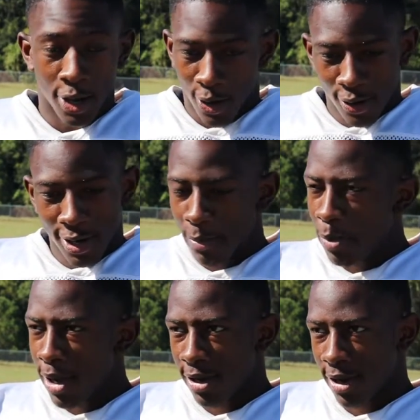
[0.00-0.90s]
Only in
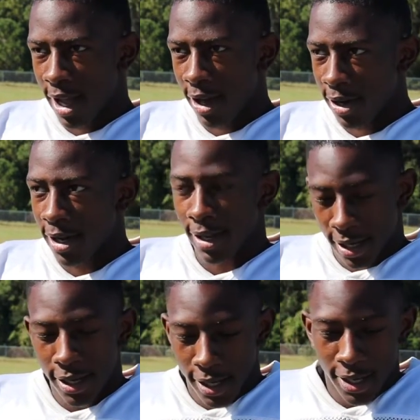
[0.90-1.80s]
Baker County.
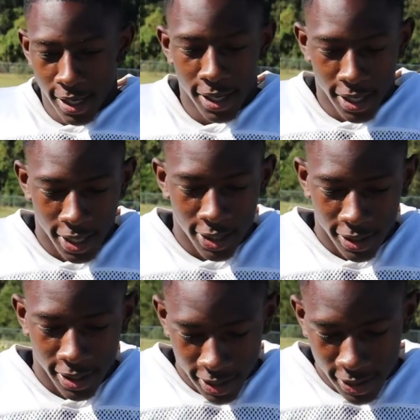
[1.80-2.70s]

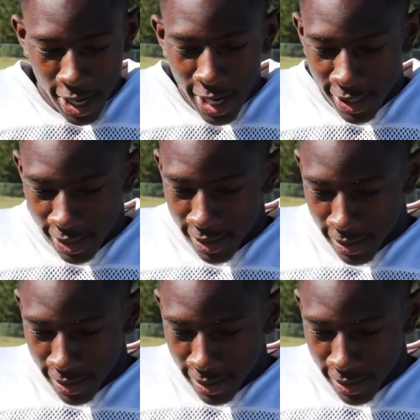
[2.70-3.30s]
It's nice.